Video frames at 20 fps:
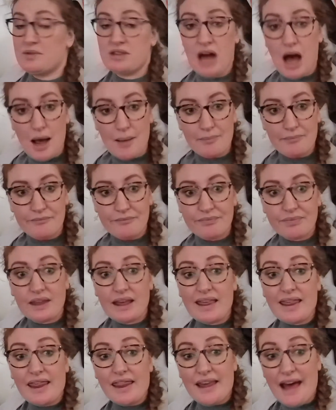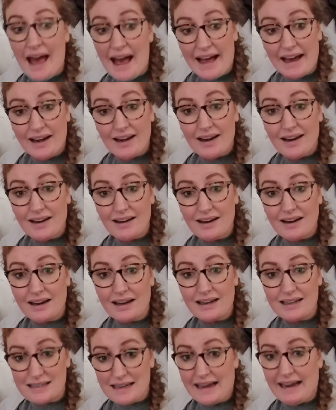top. That
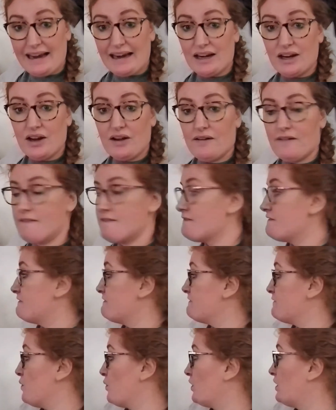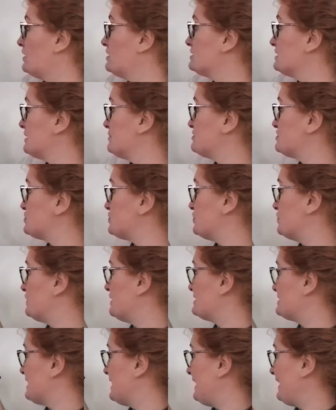is 8. 4 times 2
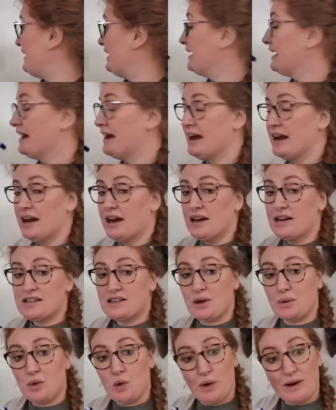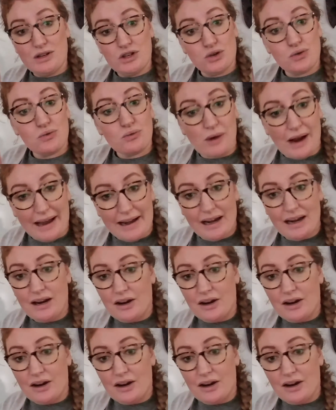is 8. So I'm going to write it